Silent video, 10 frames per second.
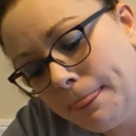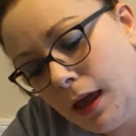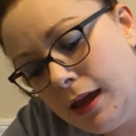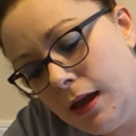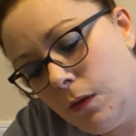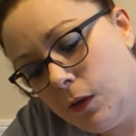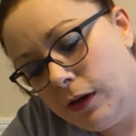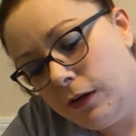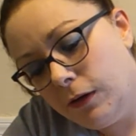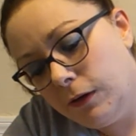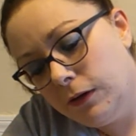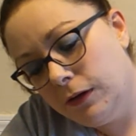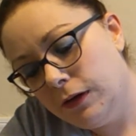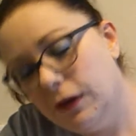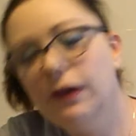it will
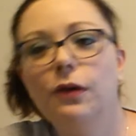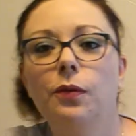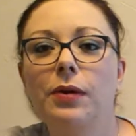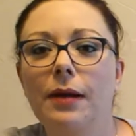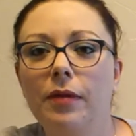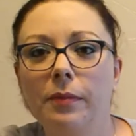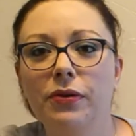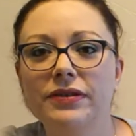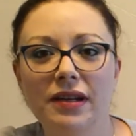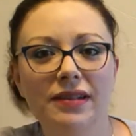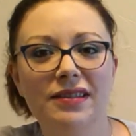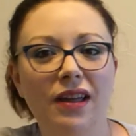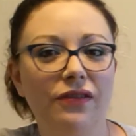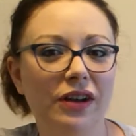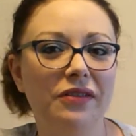probably present
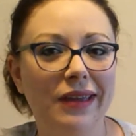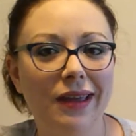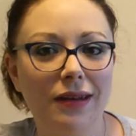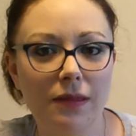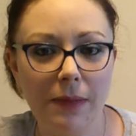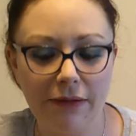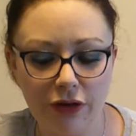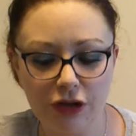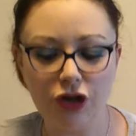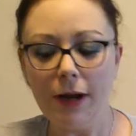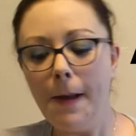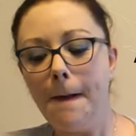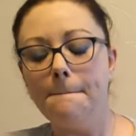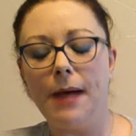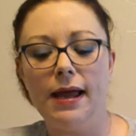itself near the end of the beverage.
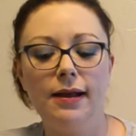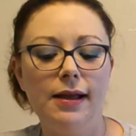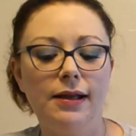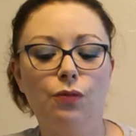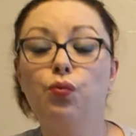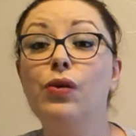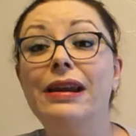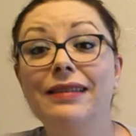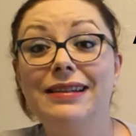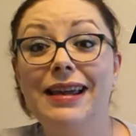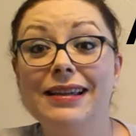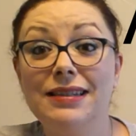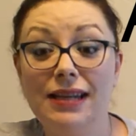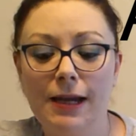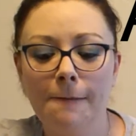But really
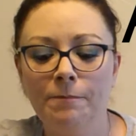tasty.